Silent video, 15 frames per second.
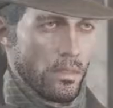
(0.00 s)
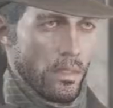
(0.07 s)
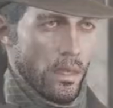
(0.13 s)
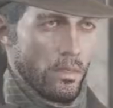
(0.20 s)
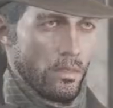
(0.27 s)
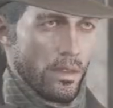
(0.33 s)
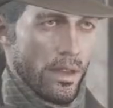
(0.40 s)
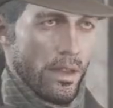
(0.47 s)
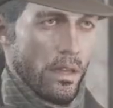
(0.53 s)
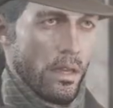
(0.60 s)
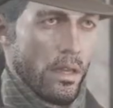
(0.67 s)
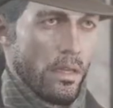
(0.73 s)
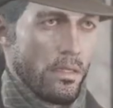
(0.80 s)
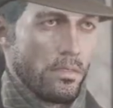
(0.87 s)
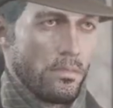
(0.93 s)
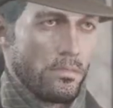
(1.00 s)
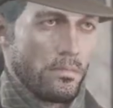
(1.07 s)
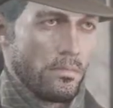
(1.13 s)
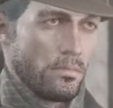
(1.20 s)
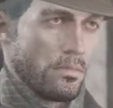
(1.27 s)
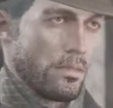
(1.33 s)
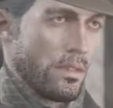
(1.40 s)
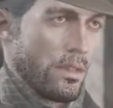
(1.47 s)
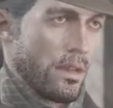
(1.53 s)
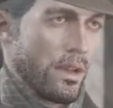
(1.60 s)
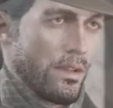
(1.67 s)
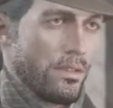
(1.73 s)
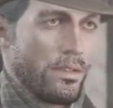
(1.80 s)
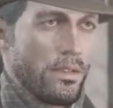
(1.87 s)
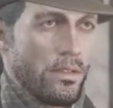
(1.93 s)
Not yet.
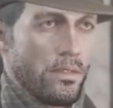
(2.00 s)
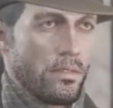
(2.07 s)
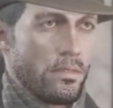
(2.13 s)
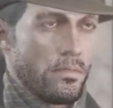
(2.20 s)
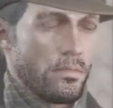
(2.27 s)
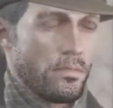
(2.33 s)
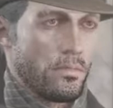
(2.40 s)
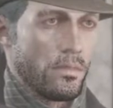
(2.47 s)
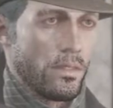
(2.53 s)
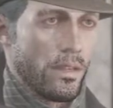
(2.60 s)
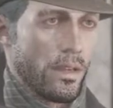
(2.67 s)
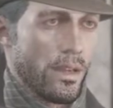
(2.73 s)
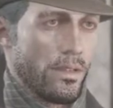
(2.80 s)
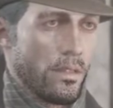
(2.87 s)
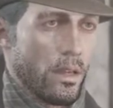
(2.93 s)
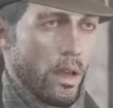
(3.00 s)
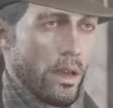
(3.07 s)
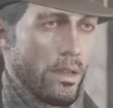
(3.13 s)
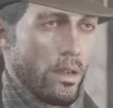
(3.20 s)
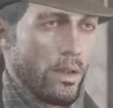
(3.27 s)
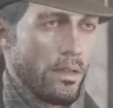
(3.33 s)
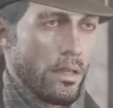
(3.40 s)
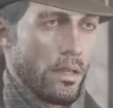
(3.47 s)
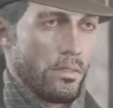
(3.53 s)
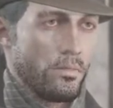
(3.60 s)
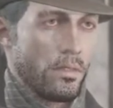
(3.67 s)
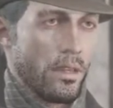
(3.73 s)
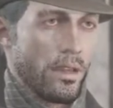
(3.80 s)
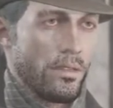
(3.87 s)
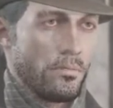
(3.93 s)
Is, is there a way to
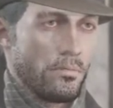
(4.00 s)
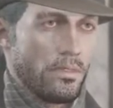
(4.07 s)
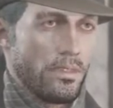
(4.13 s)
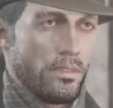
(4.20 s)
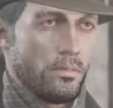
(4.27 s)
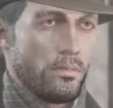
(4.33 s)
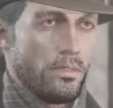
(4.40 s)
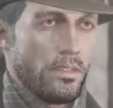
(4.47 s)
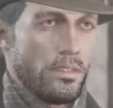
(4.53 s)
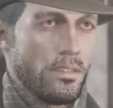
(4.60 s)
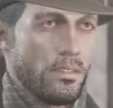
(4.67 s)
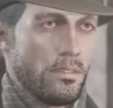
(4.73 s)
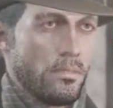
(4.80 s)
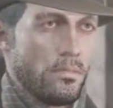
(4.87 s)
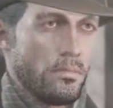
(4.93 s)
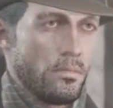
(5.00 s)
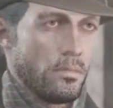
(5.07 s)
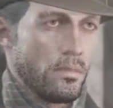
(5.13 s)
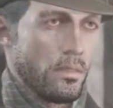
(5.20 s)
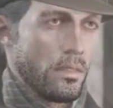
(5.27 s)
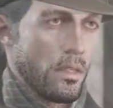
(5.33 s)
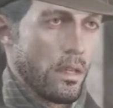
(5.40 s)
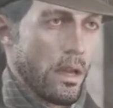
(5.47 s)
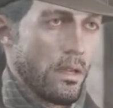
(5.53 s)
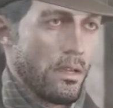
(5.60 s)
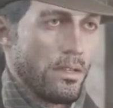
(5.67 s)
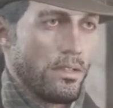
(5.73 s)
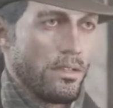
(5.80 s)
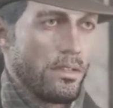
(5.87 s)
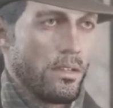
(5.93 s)
solve this peacefully? The guy
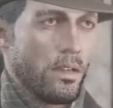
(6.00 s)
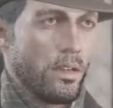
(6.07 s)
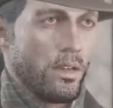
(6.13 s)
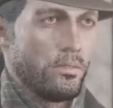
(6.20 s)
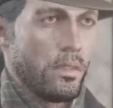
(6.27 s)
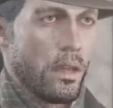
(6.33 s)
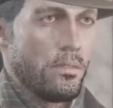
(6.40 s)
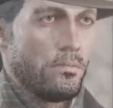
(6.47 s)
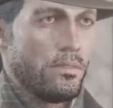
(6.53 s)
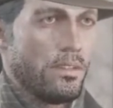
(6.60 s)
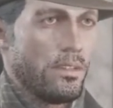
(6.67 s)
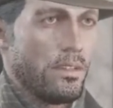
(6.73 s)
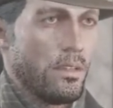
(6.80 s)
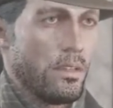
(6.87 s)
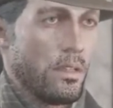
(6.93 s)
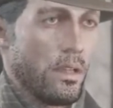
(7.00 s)
has a hungry family.